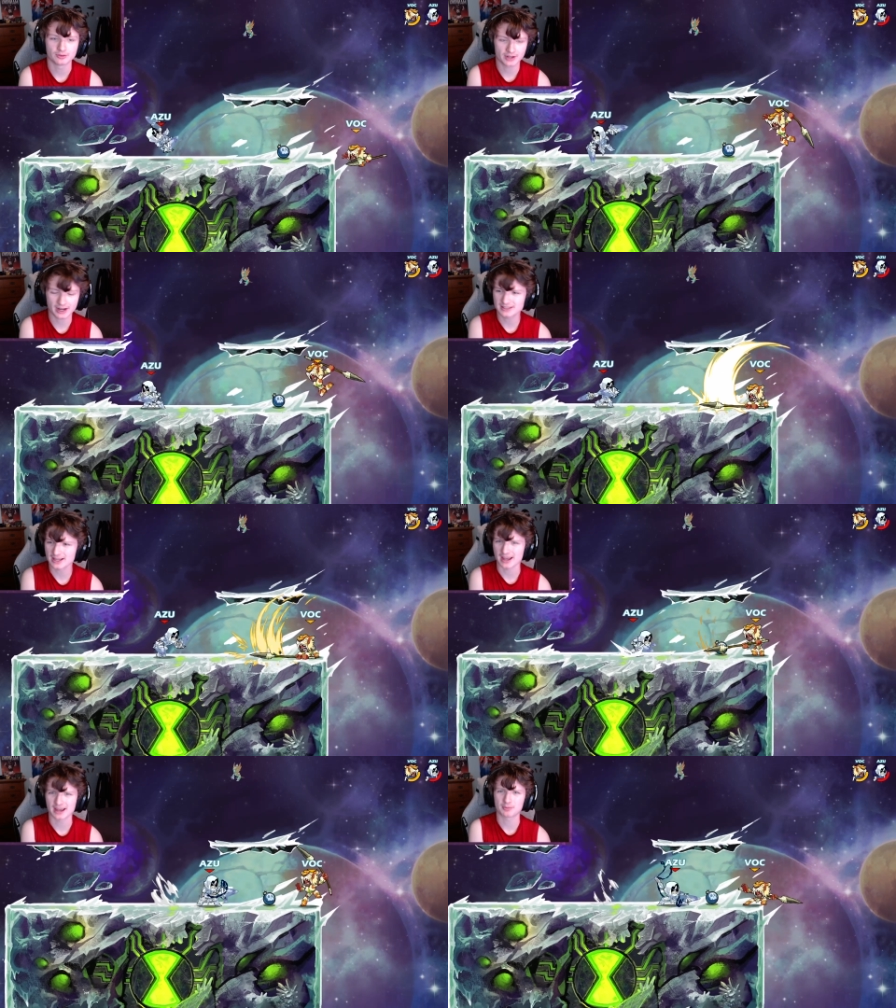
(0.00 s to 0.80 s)
Did I say
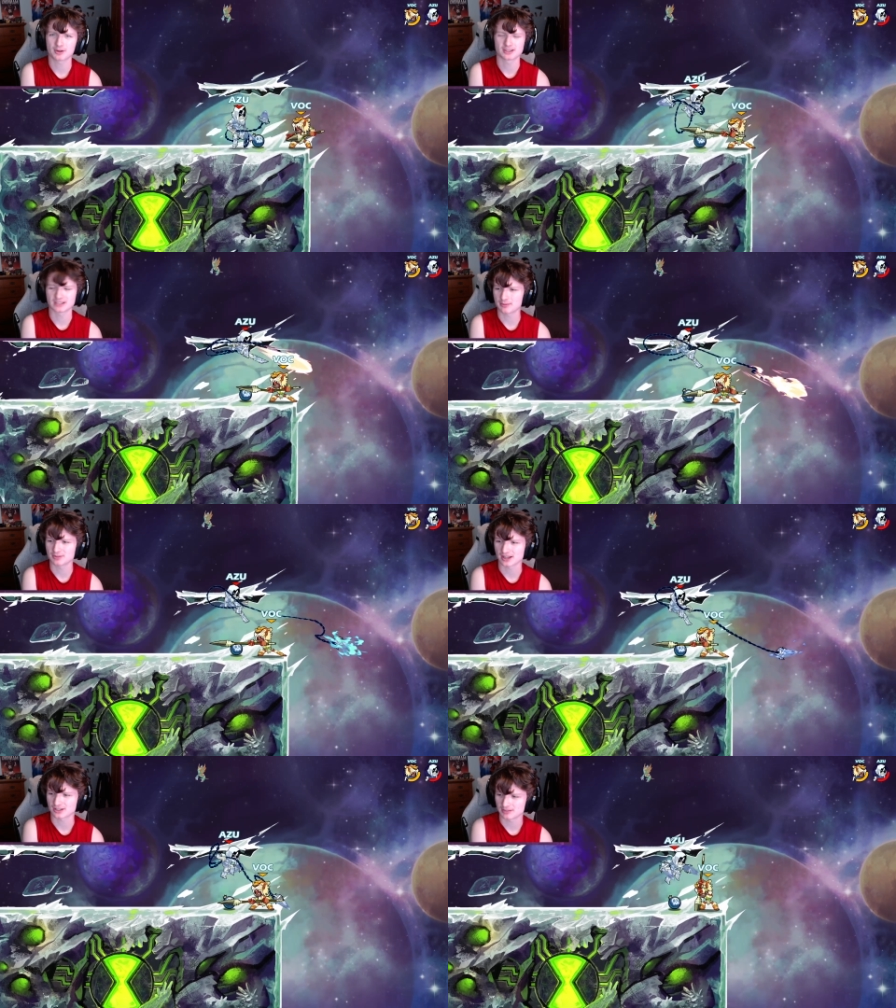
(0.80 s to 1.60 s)
hammer? Because hammer's
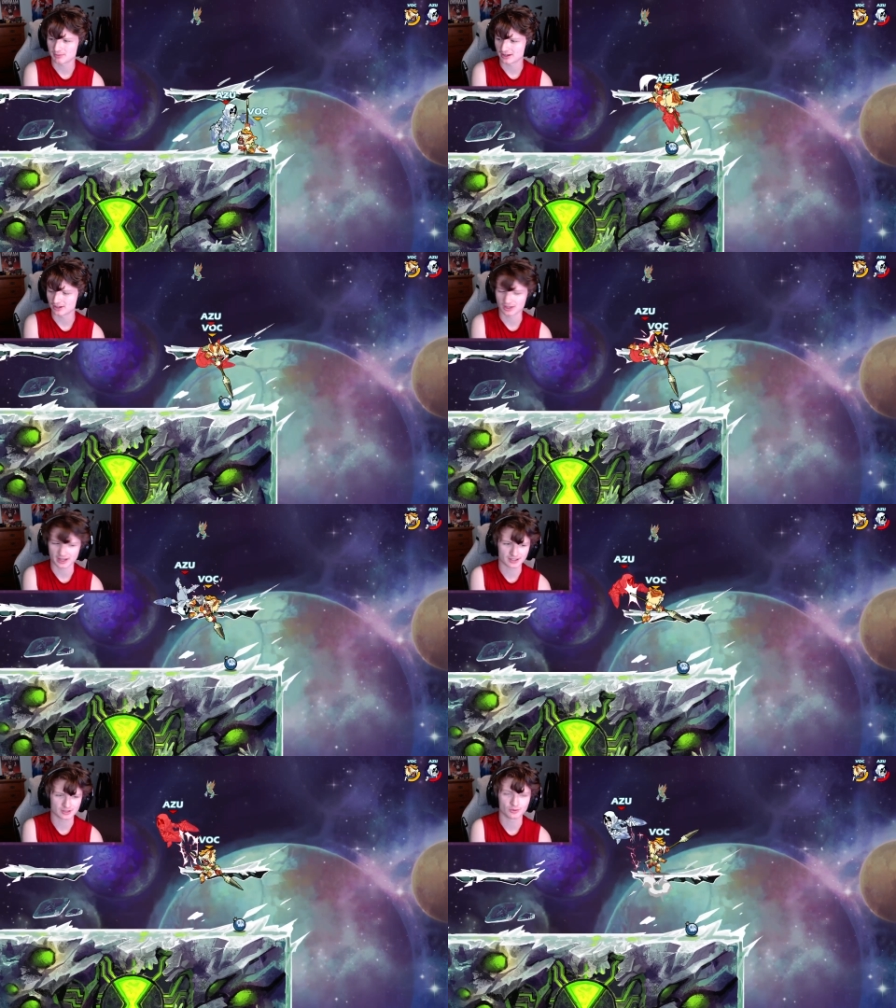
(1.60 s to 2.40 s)
actually been good,
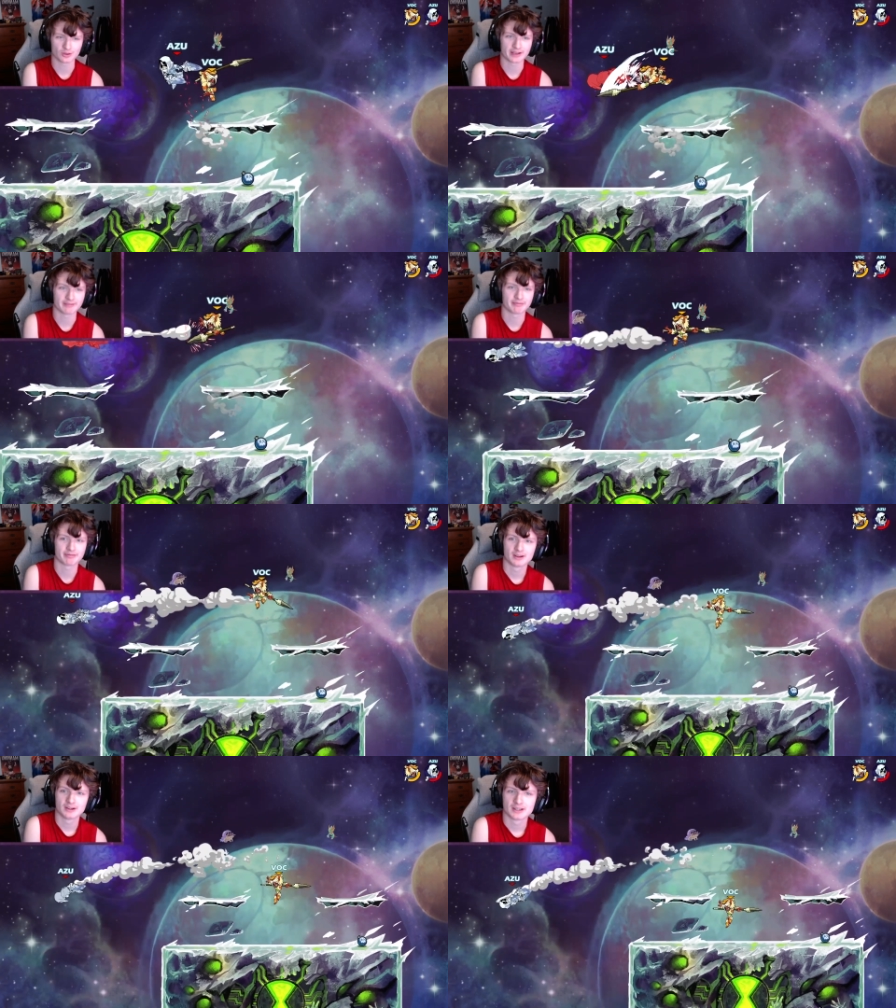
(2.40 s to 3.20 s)
like, its whole life
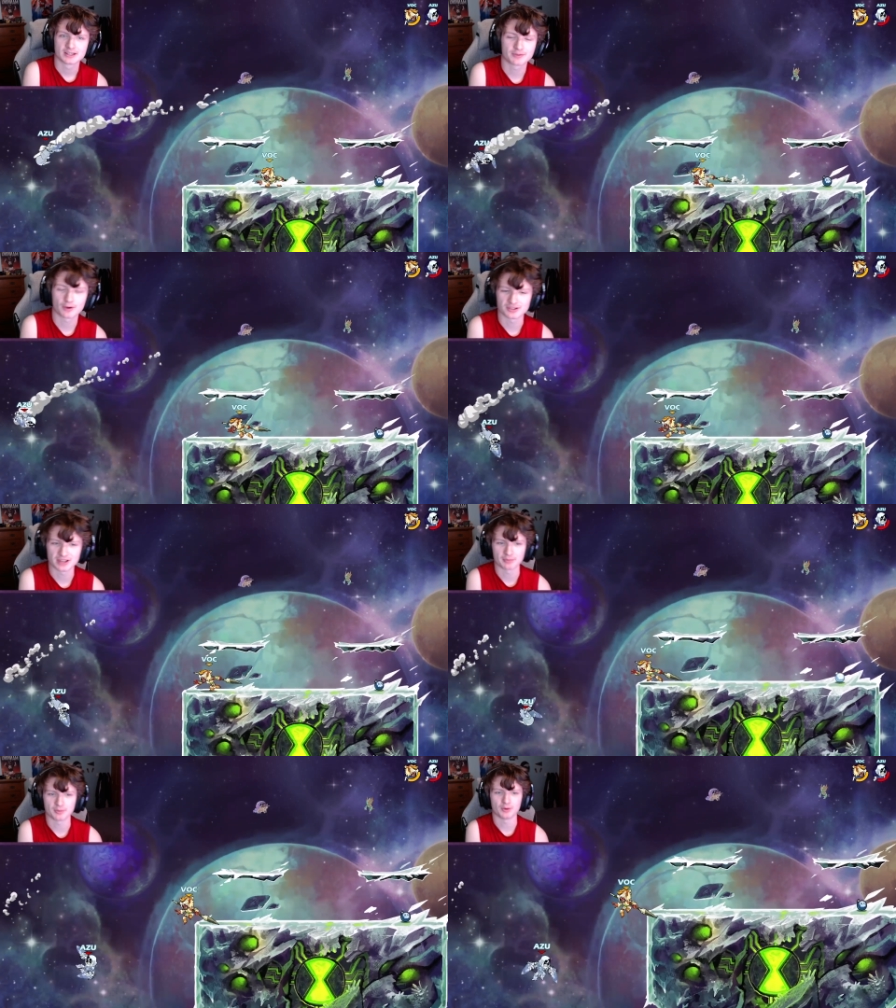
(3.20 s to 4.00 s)
as far as
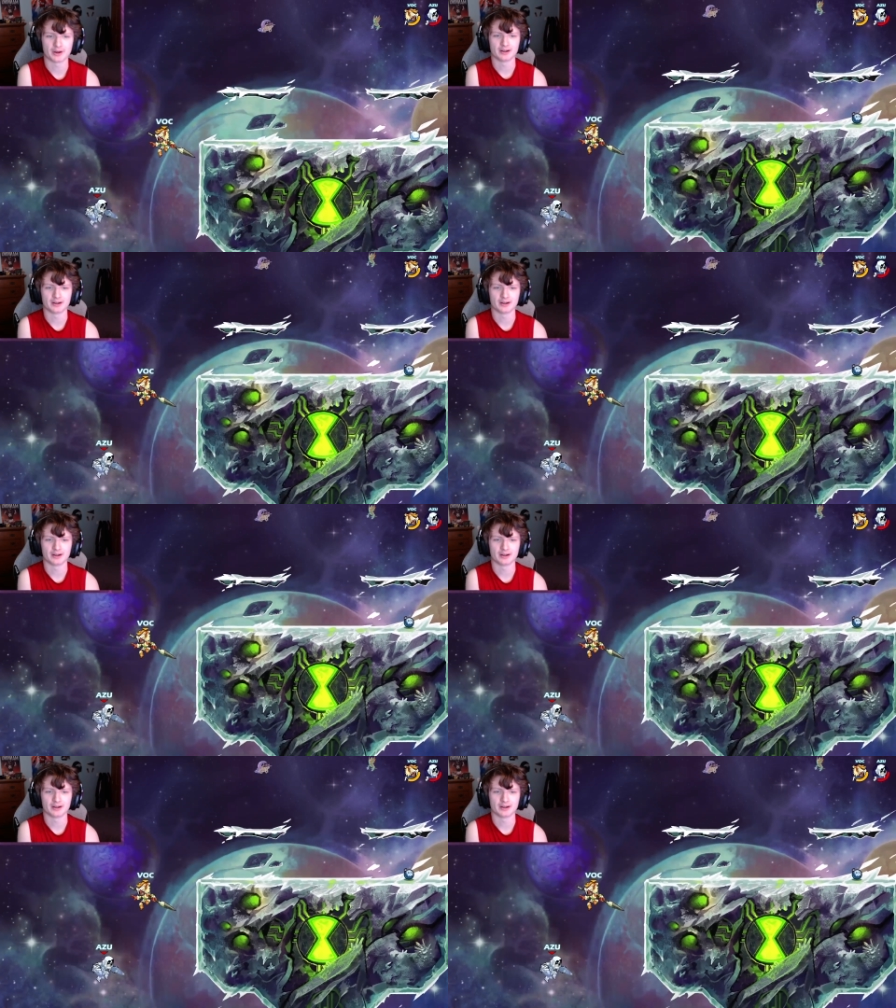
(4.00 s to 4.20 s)
I'm aware.